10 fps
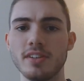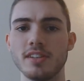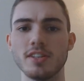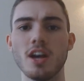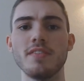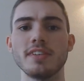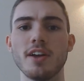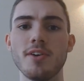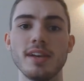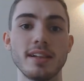to deserve its
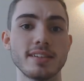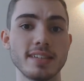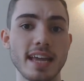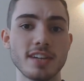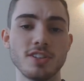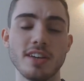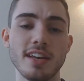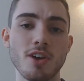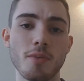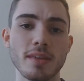own little section
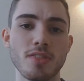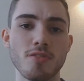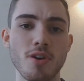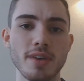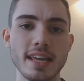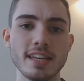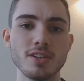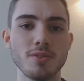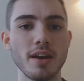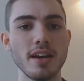and not be thrown
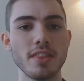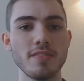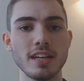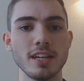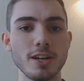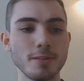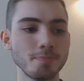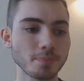into another video.